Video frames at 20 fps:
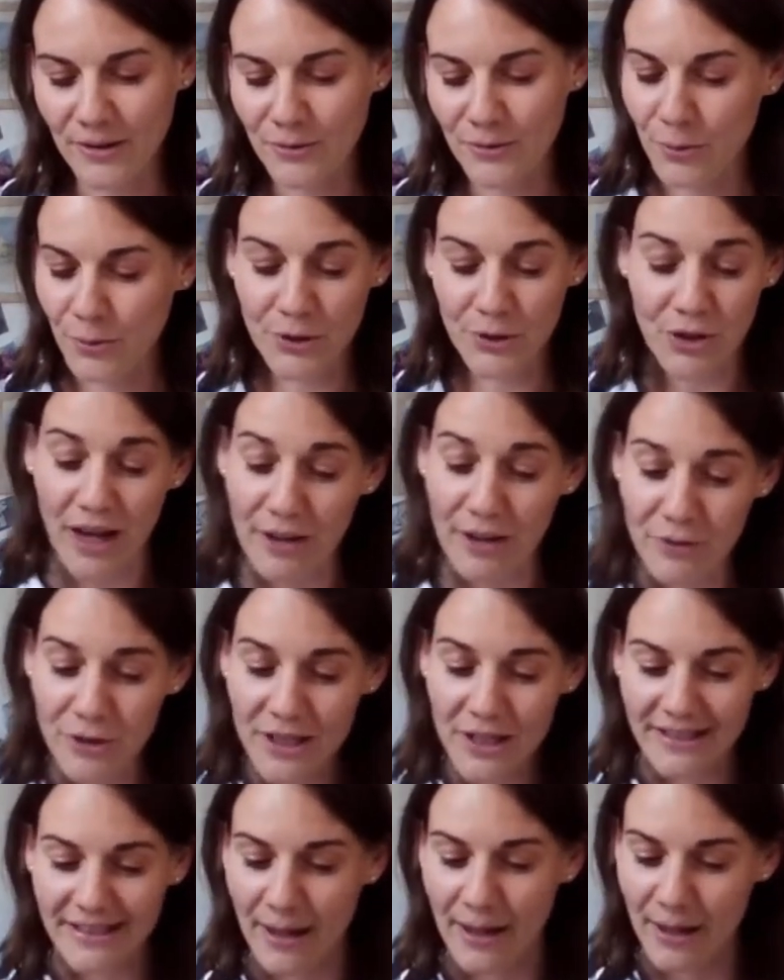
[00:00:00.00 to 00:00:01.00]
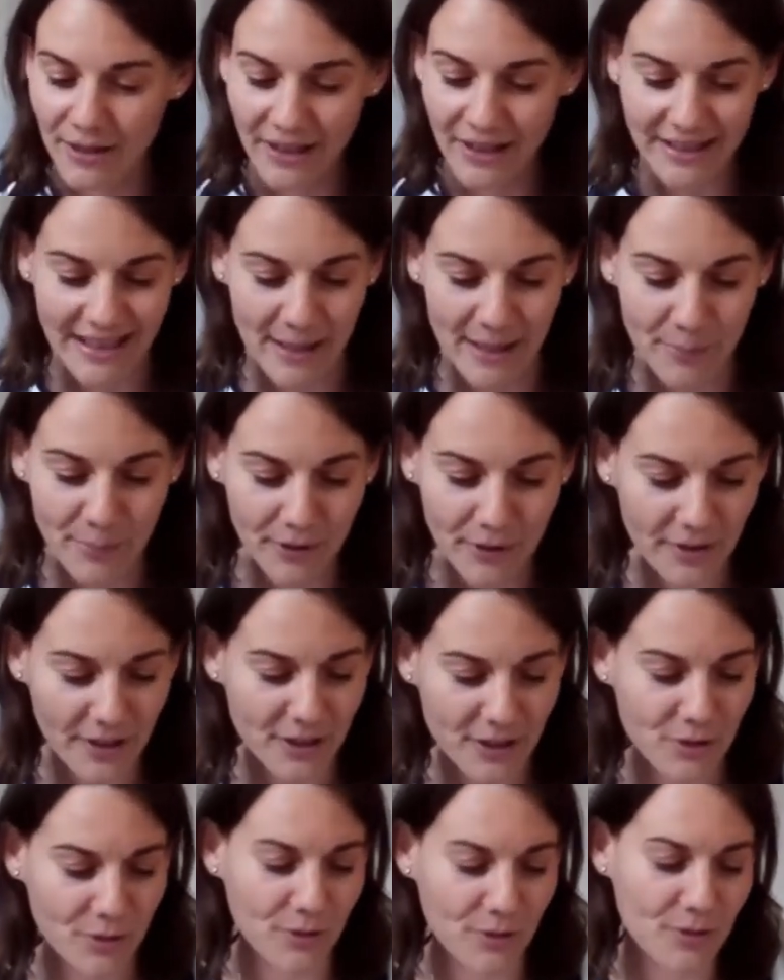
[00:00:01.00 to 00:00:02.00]
Would you have an example
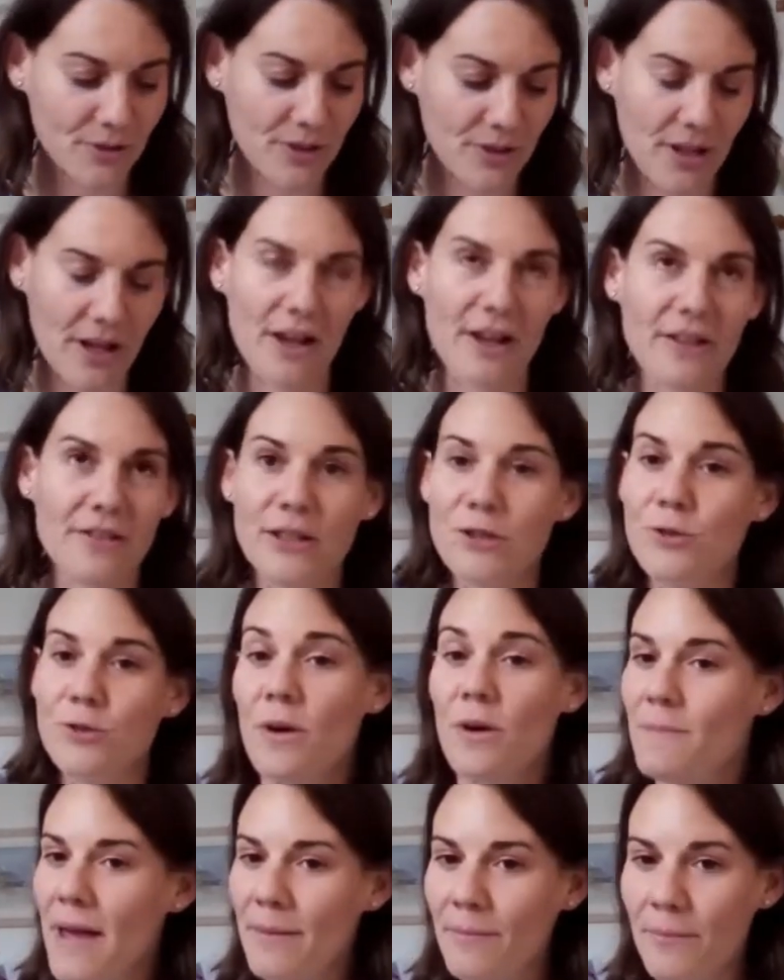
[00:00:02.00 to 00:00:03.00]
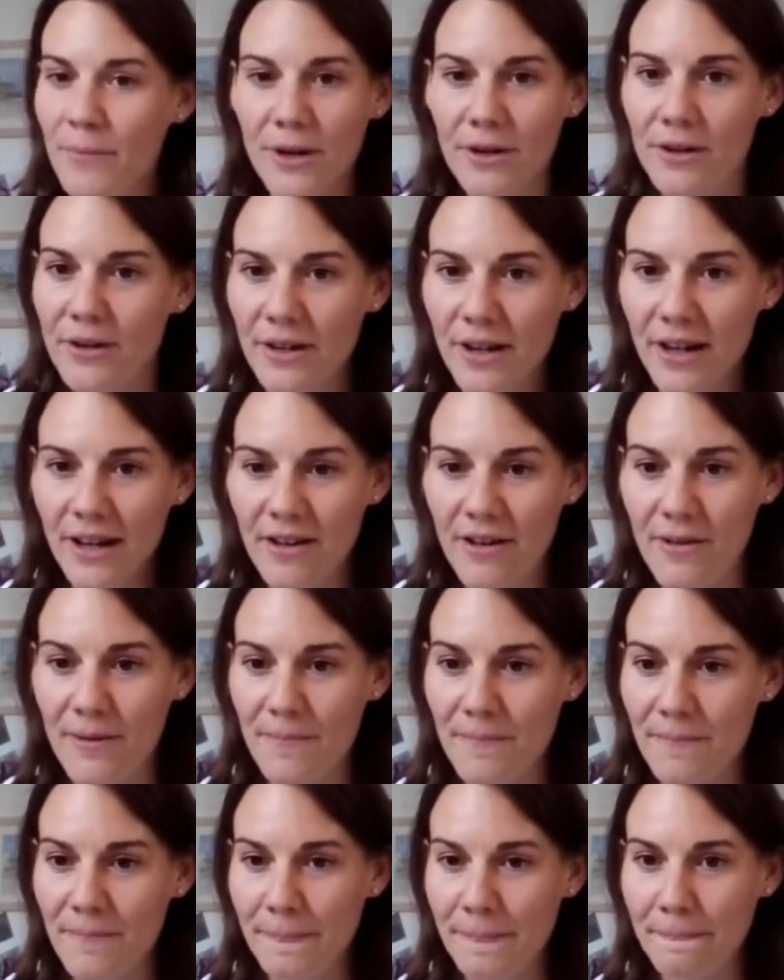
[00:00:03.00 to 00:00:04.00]
that you could that you remember
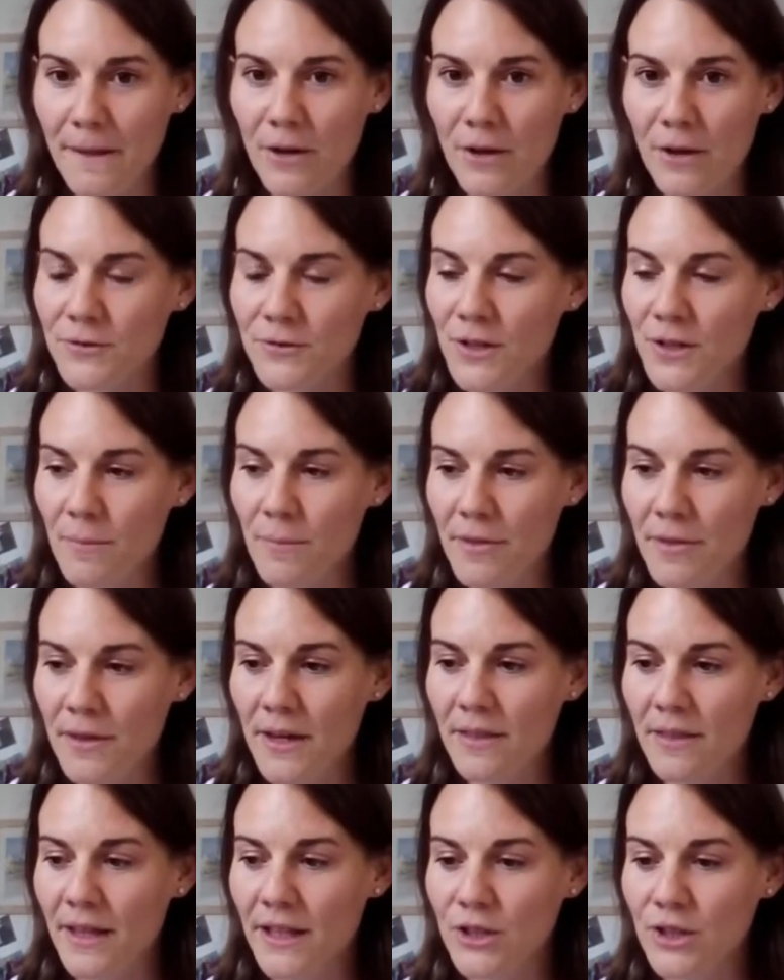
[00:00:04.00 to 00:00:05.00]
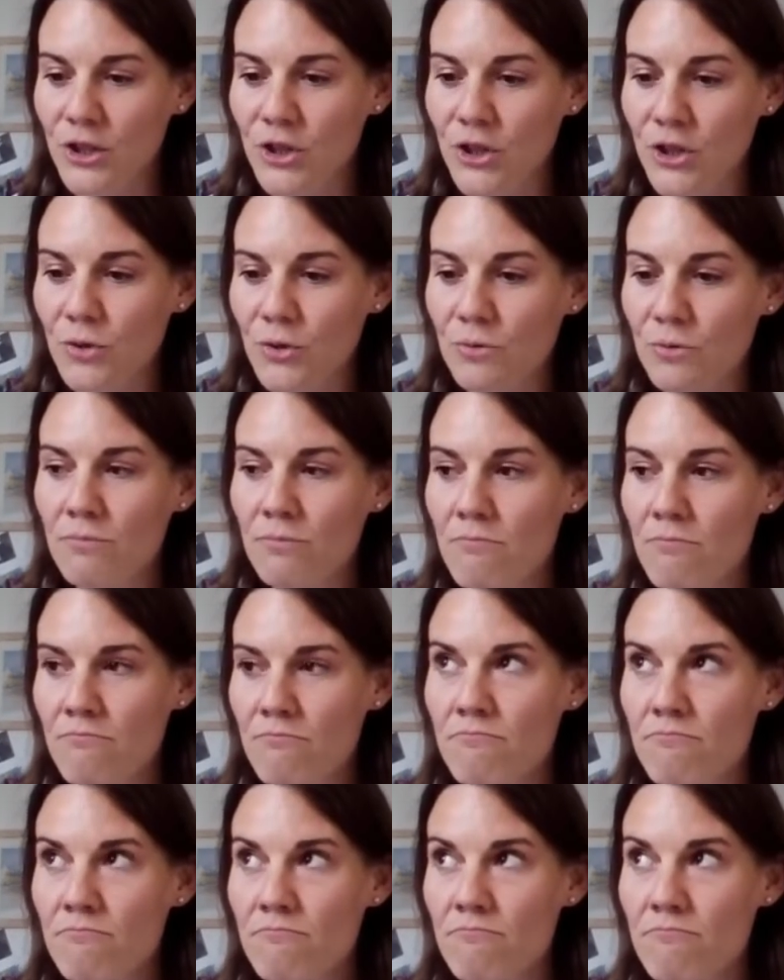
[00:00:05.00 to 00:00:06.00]
of something that you
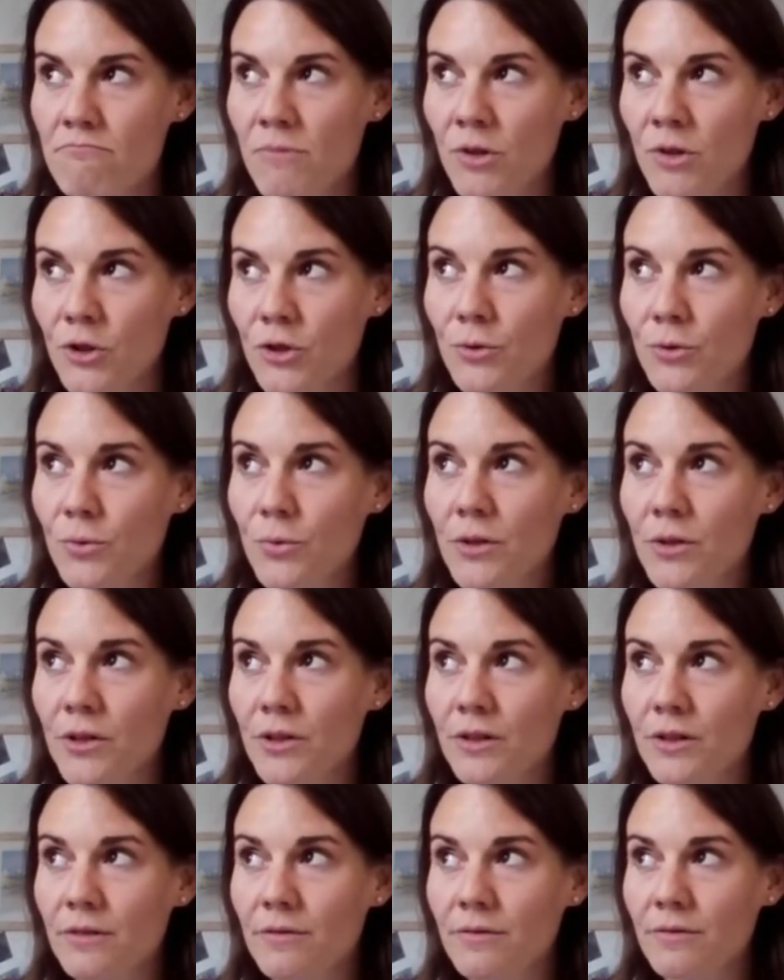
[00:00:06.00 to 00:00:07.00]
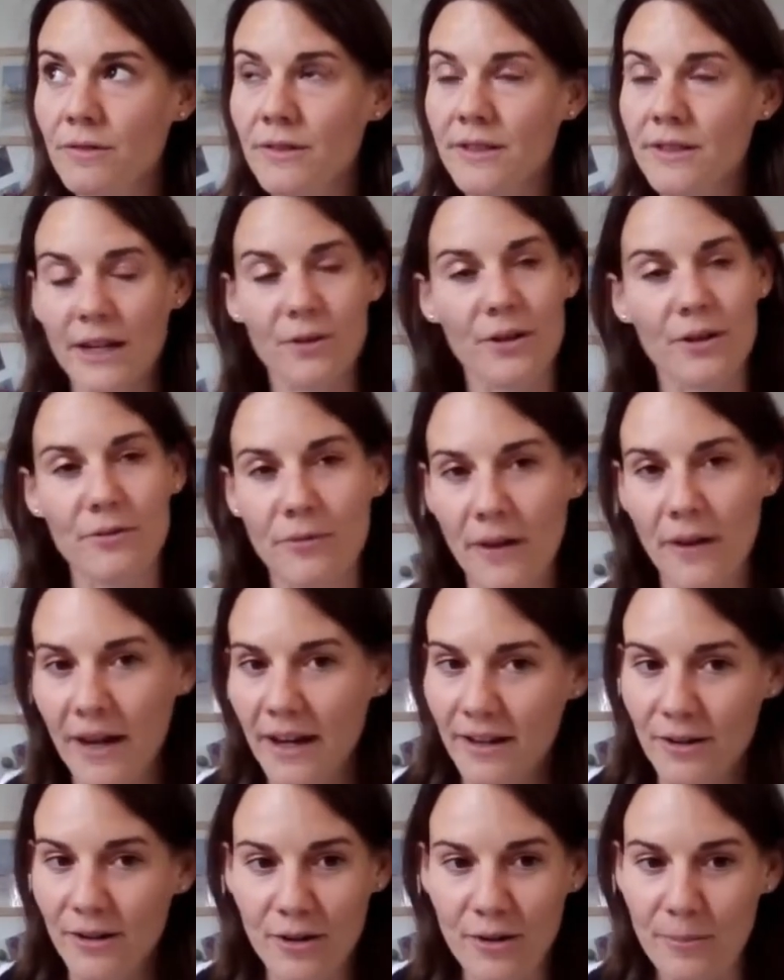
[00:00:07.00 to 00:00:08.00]
were
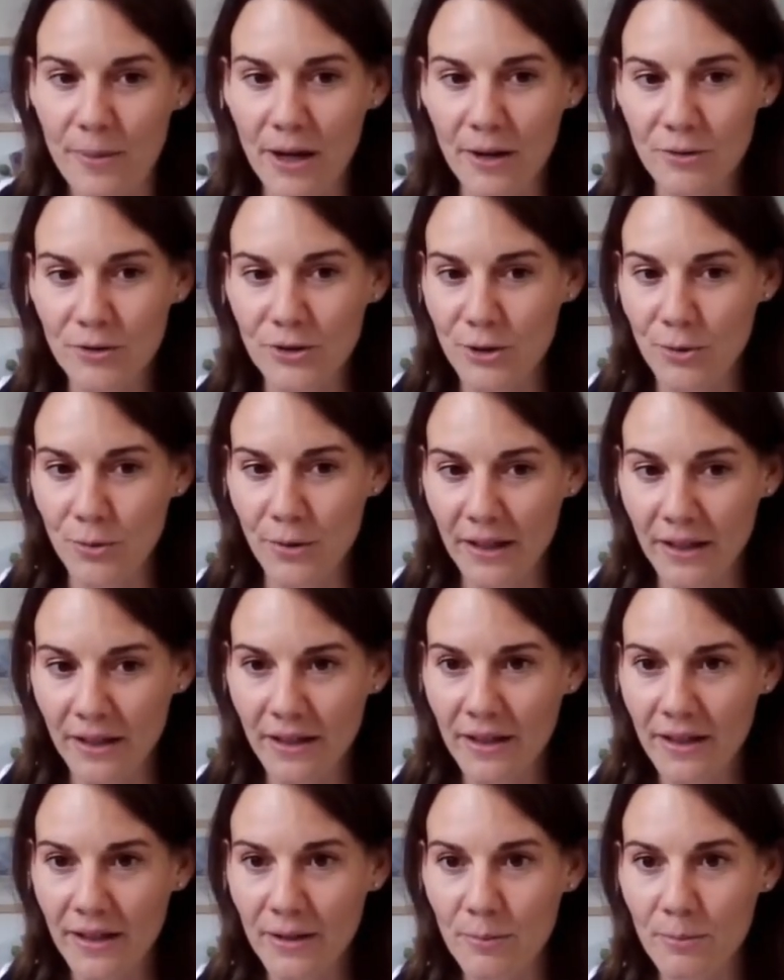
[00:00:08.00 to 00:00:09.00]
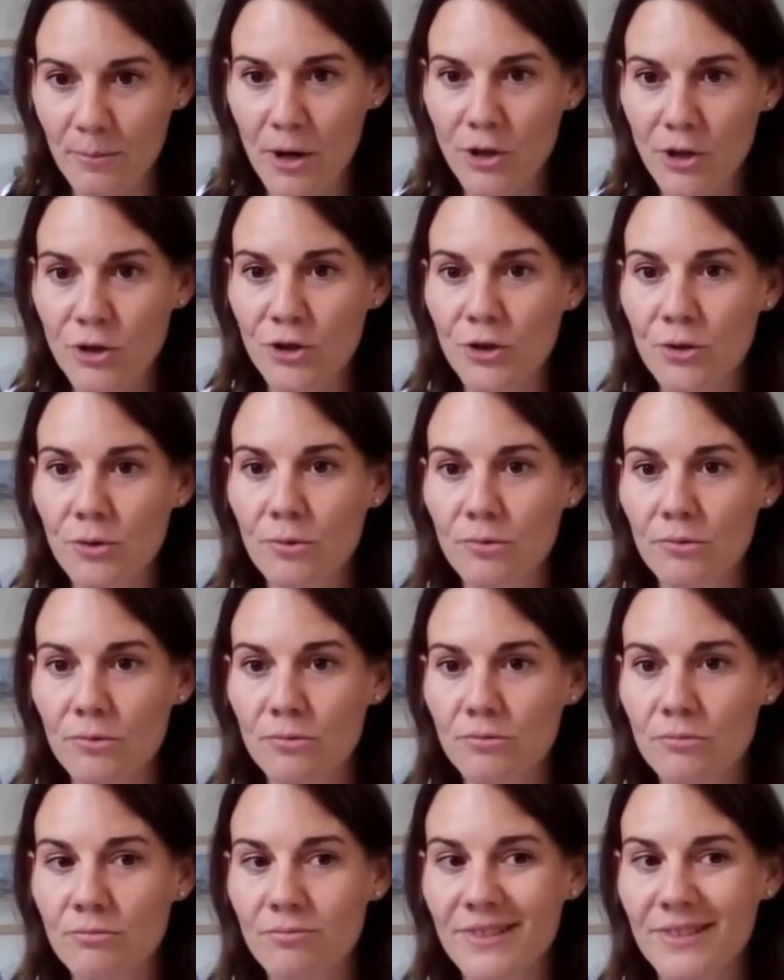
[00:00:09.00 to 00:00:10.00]
terrified about doing, but you
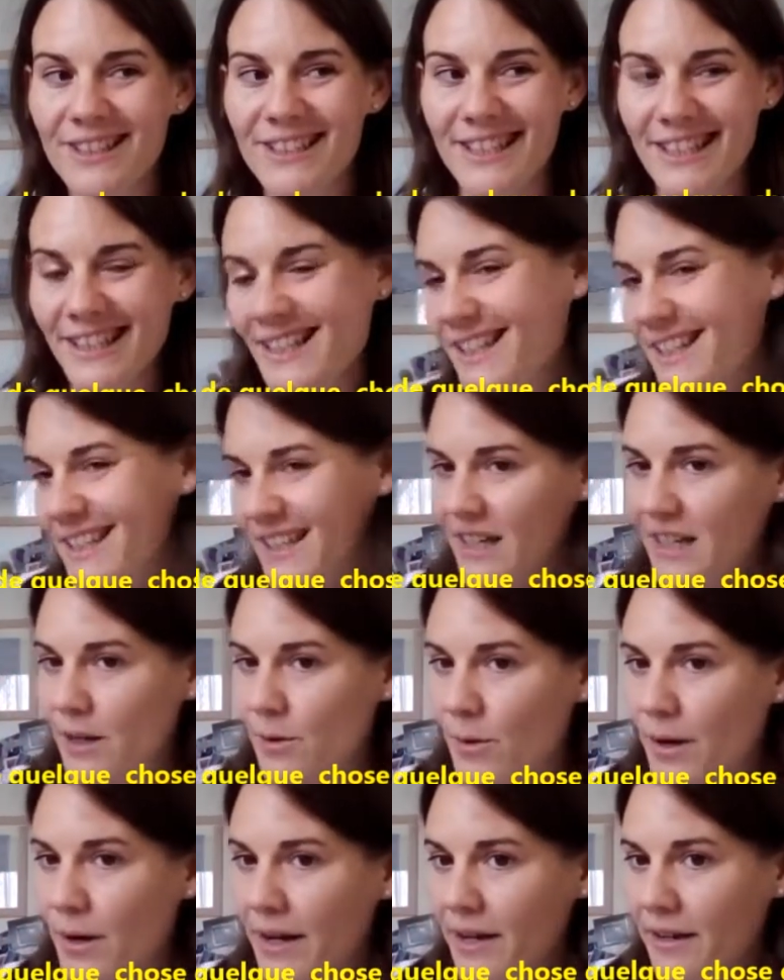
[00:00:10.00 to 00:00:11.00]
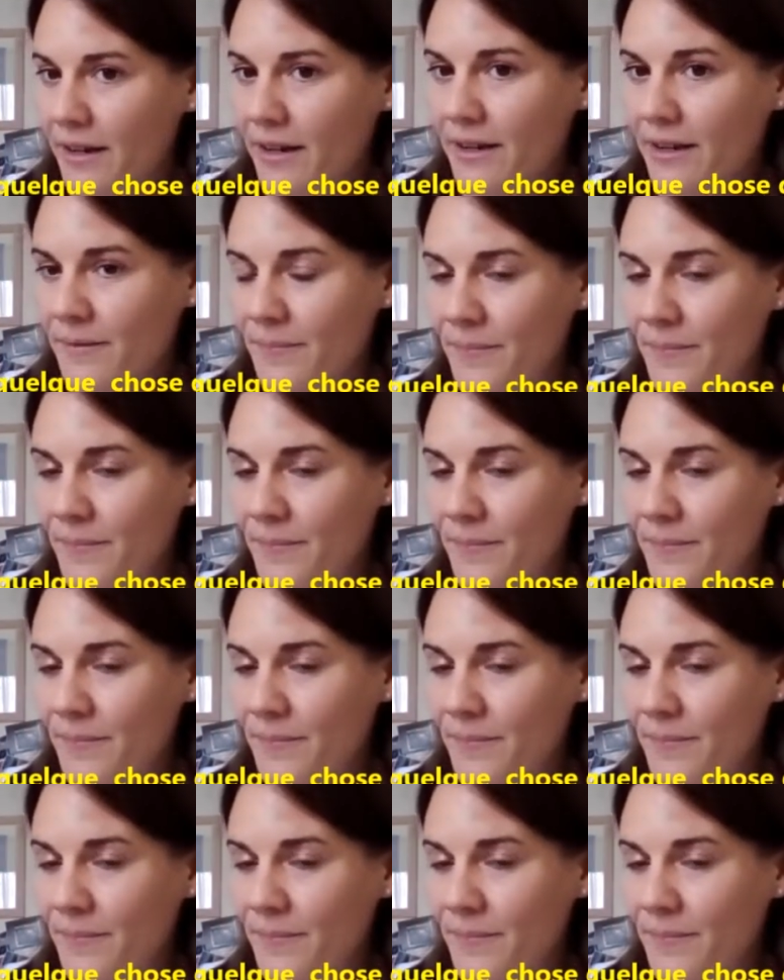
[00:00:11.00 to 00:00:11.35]
did it anyway?